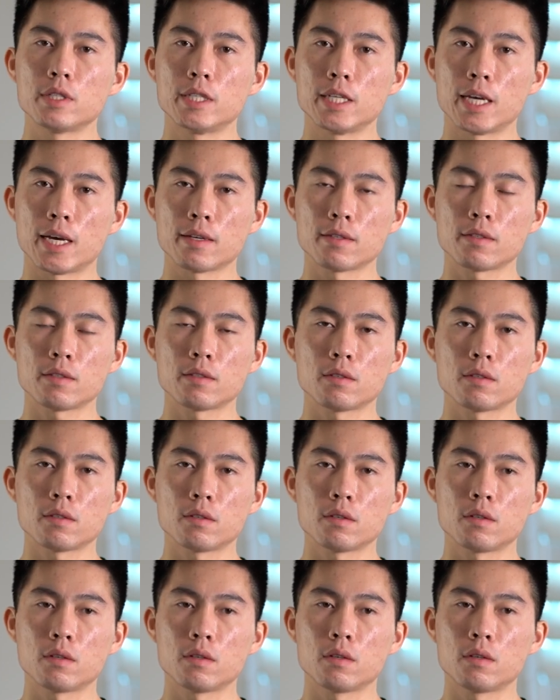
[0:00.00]
death.
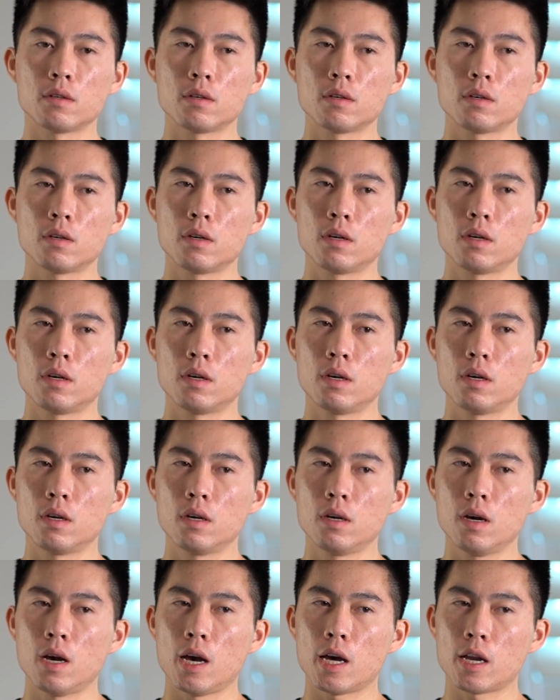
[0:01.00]

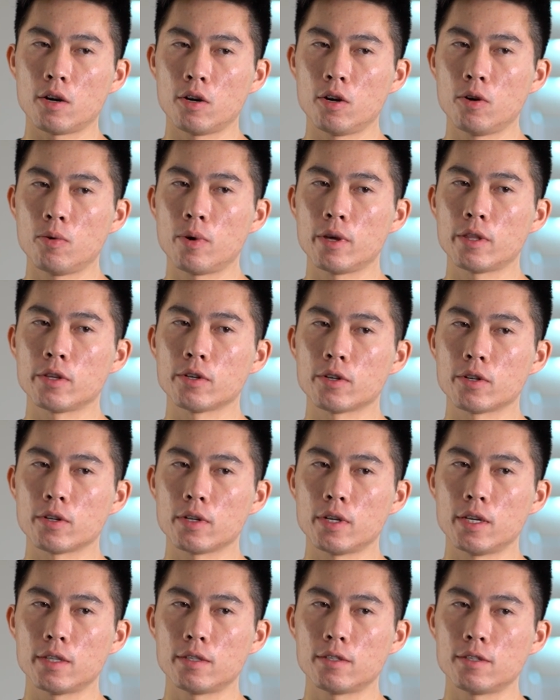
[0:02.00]
I don't know
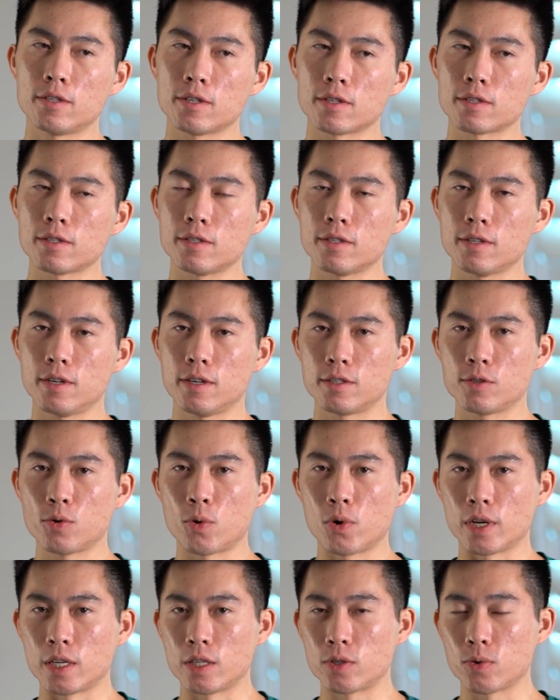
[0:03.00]
whether it's just a
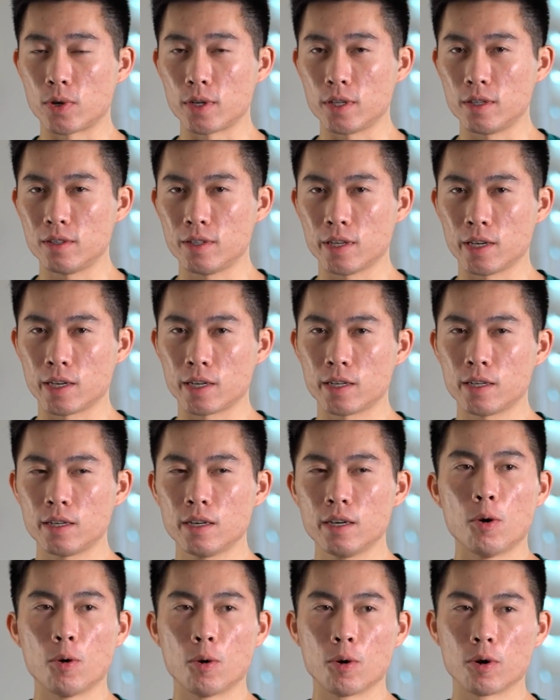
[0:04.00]
2020 thing
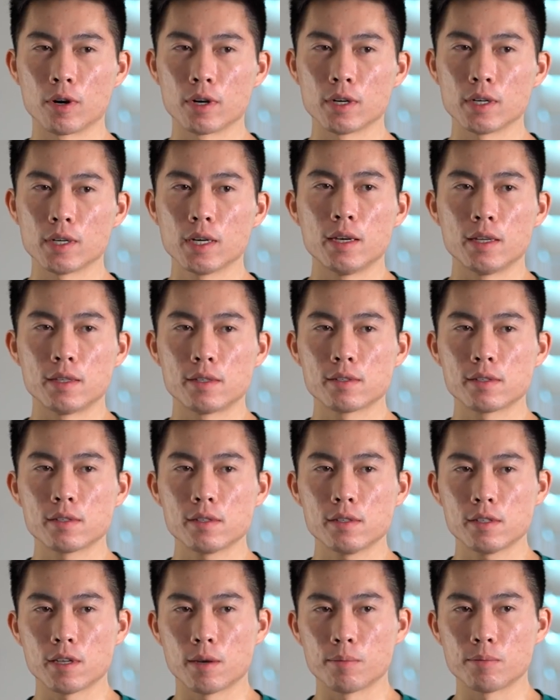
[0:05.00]
or it's
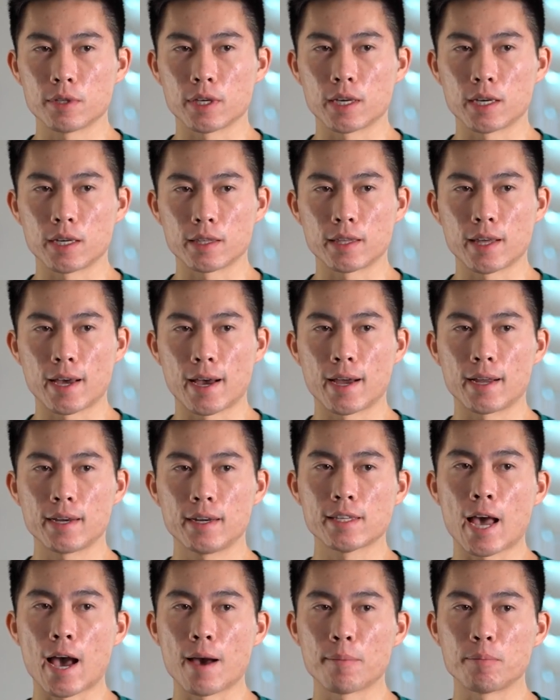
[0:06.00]
something that
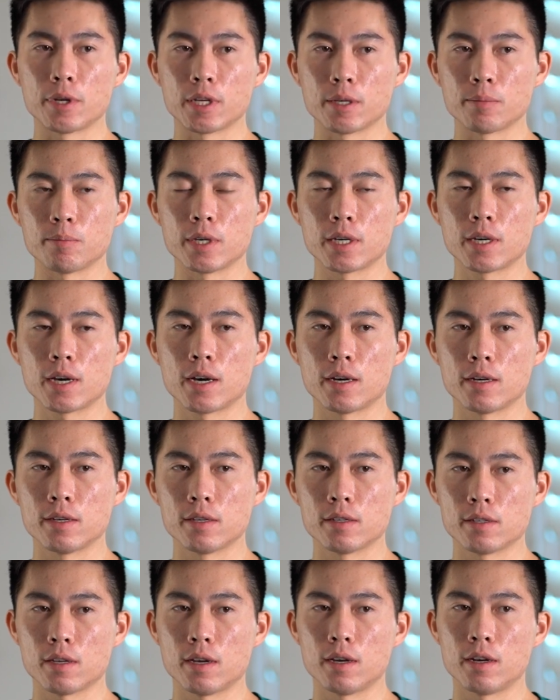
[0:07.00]
is happening
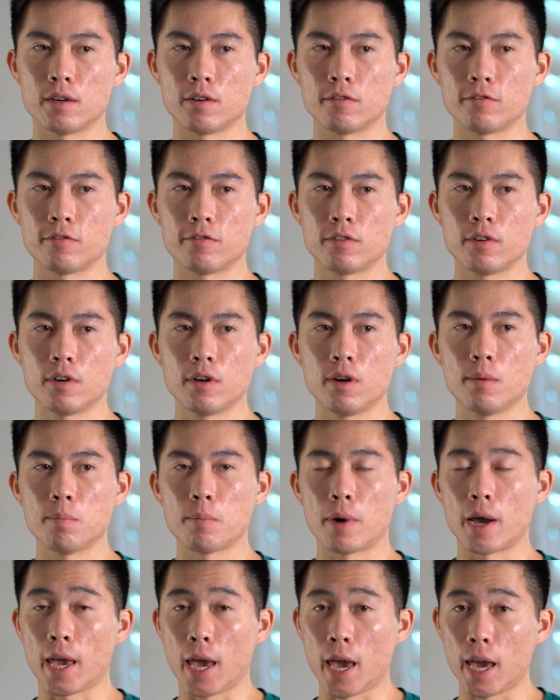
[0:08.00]
because of
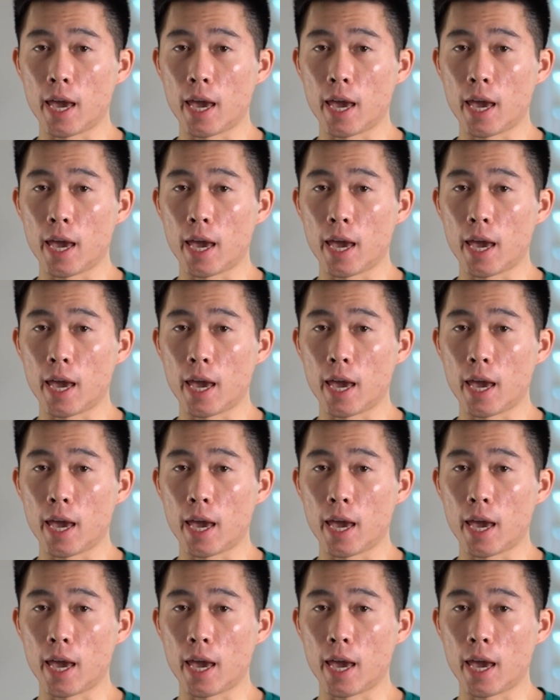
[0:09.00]
my